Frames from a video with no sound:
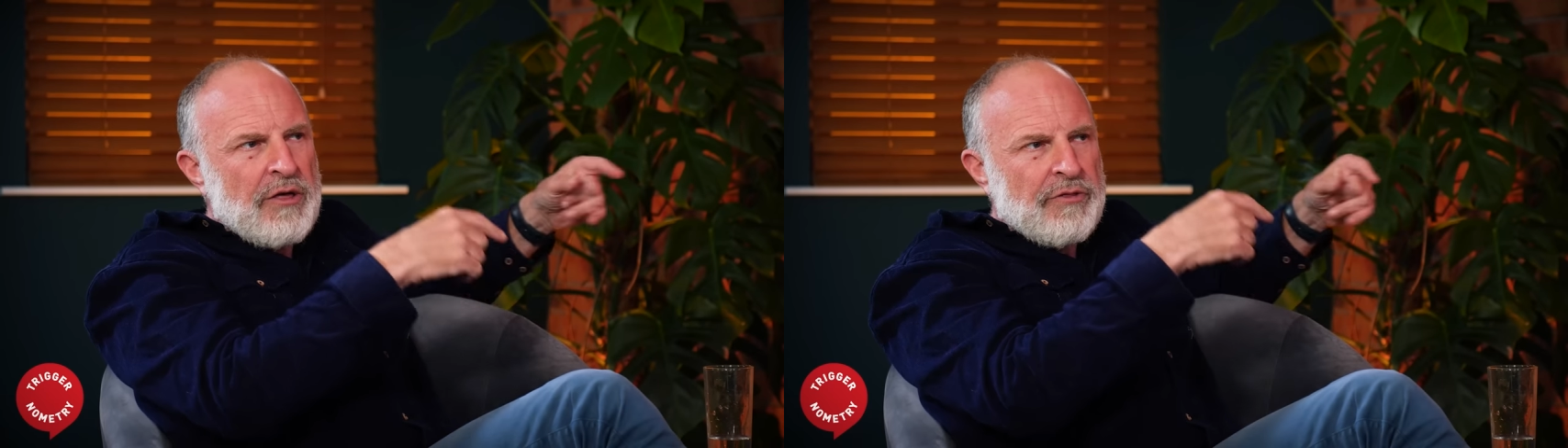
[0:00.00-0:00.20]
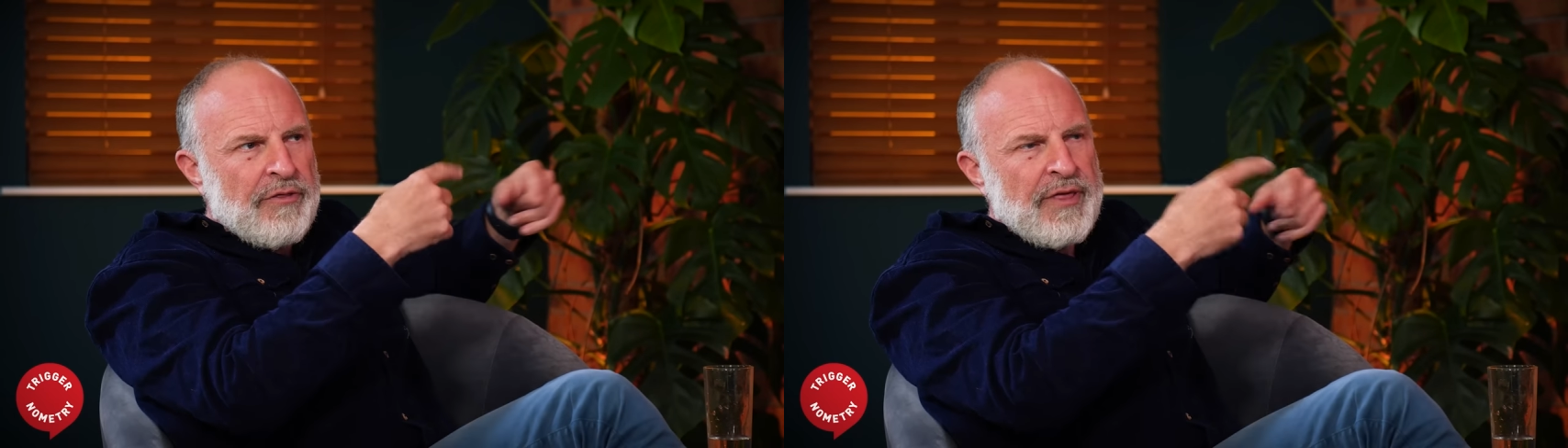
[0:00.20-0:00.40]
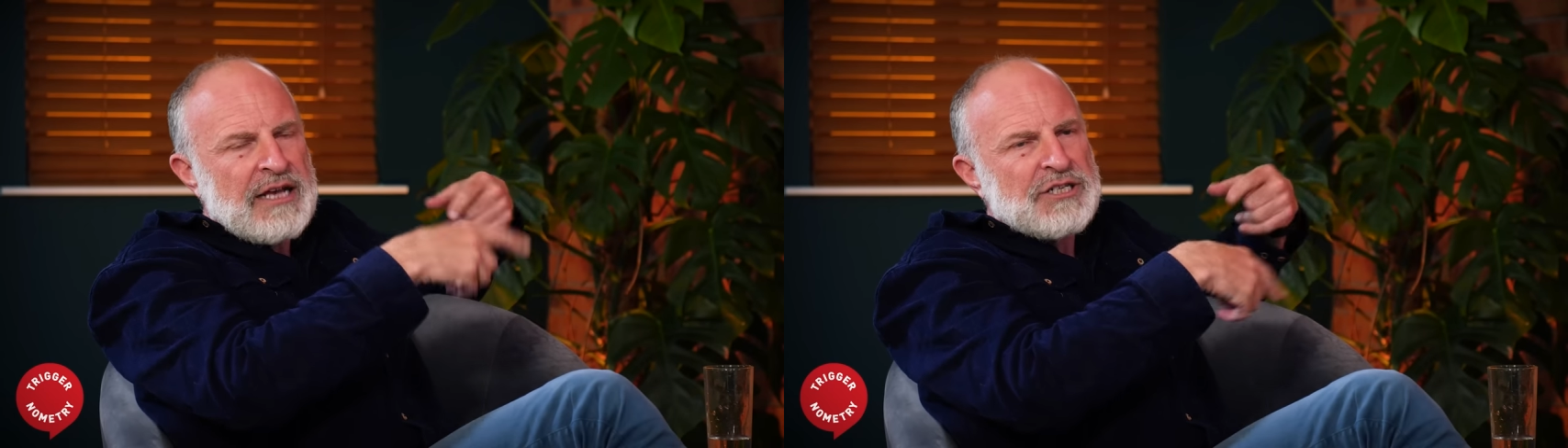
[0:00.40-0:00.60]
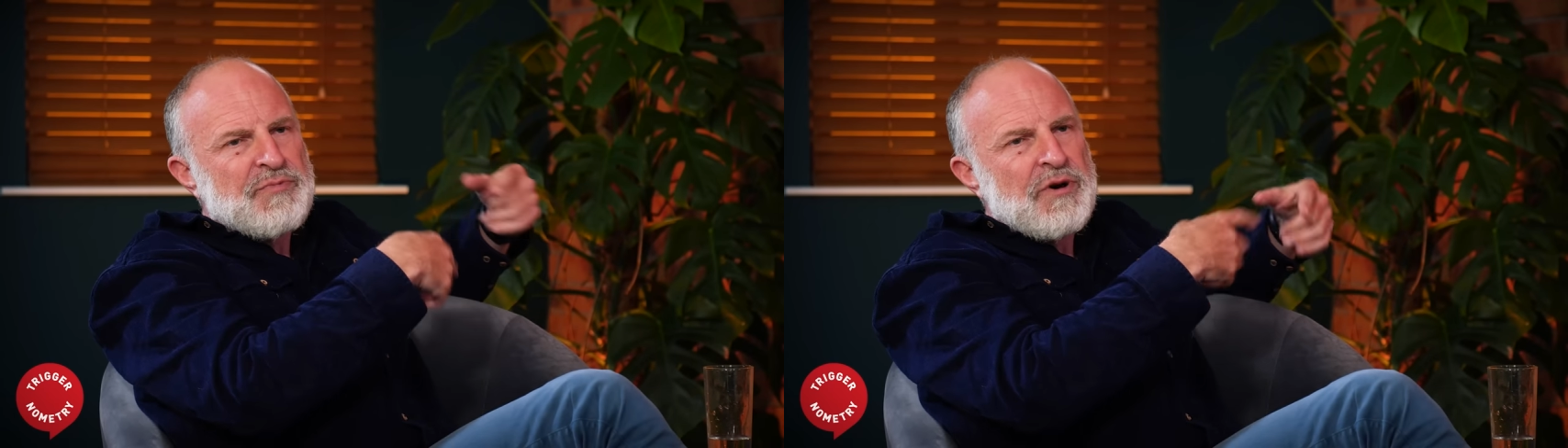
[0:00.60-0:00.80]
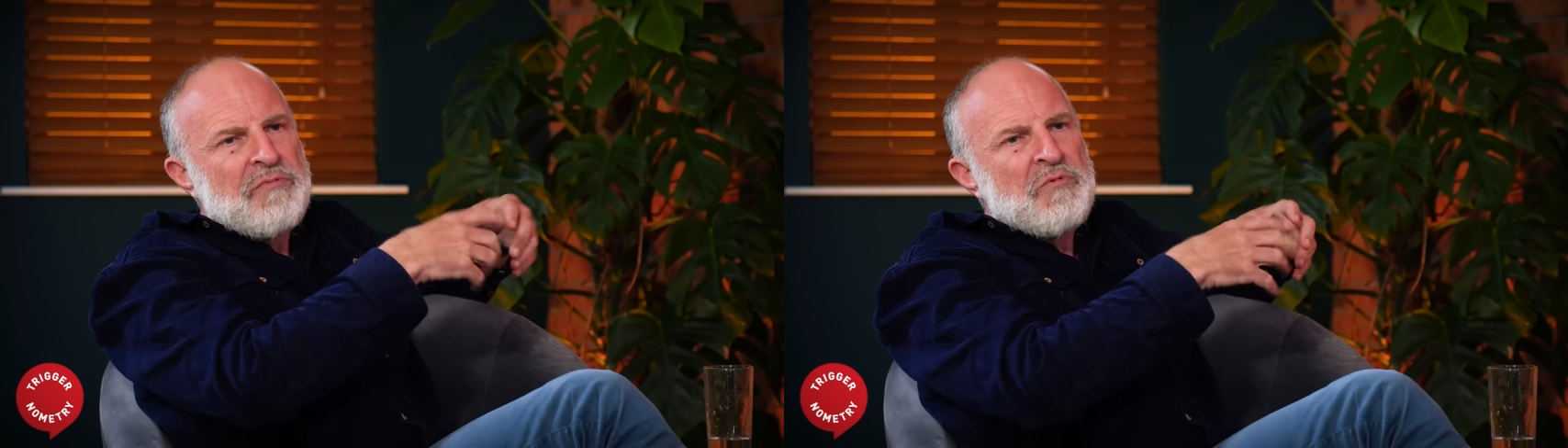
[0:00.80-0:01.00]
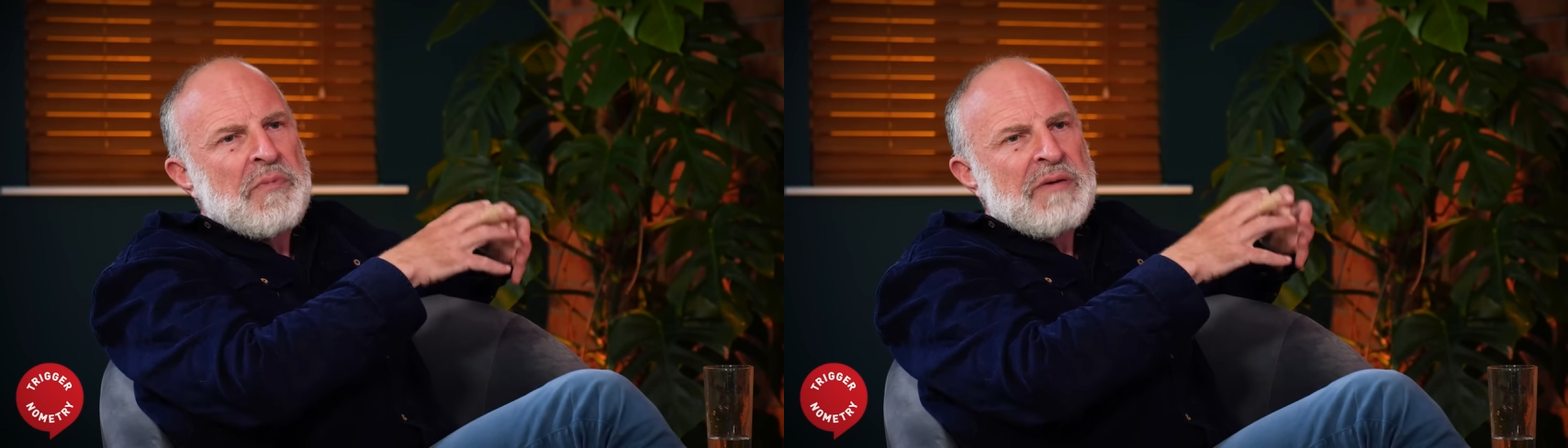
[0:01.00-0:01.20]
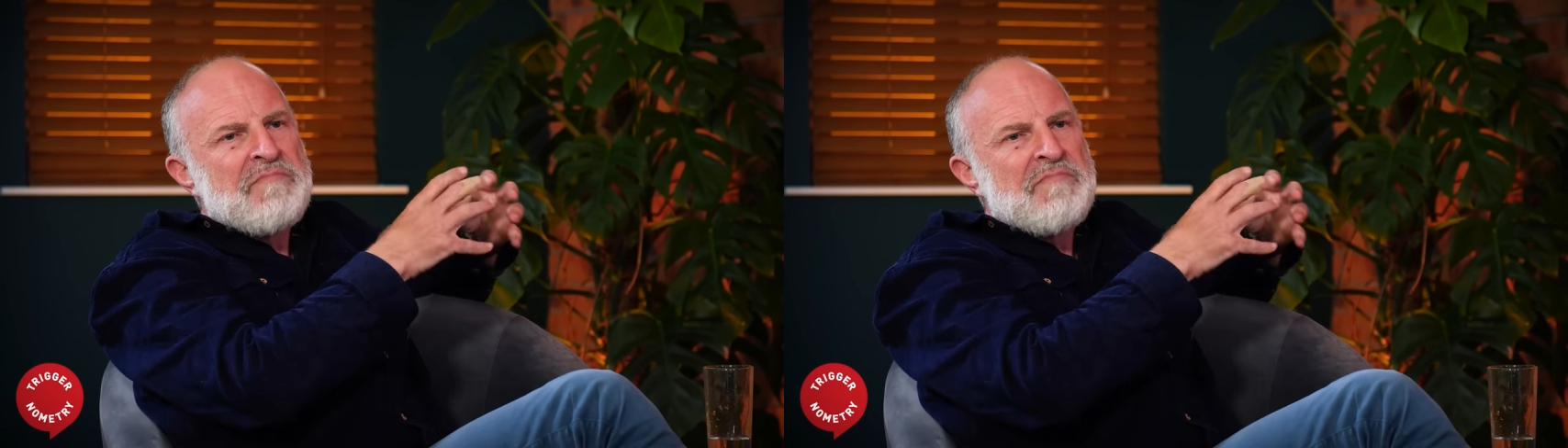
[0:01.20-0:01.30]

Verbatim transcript: that their sperm would be